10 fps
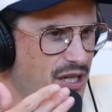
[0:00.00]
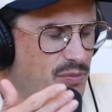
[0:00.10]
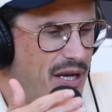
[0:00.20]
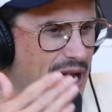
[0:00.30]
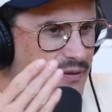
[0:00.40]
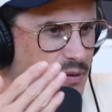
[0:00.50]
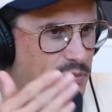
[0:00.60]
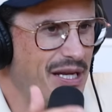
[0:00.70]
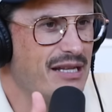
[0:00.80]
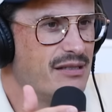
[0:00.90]
just been having
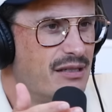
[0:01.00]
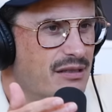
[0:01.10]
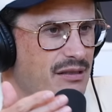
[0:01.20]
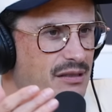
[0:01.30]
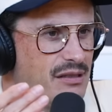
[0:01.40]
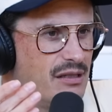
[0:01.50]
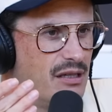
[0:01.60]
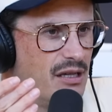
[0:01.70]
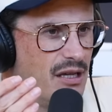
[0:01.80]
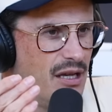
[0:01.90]
pizzas
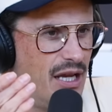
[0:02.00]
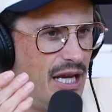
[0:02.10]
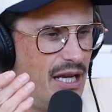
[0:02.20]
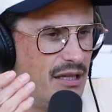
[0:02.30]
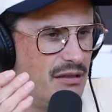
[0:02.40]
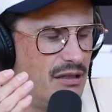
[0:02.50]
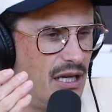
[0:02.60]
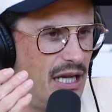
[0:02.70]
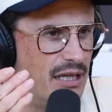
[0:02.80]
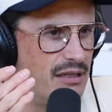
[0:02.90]
and
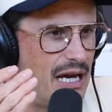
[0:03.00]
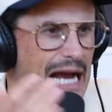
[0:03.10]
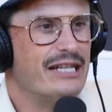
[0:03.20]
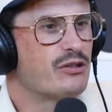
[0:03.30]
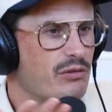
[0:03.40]
and ice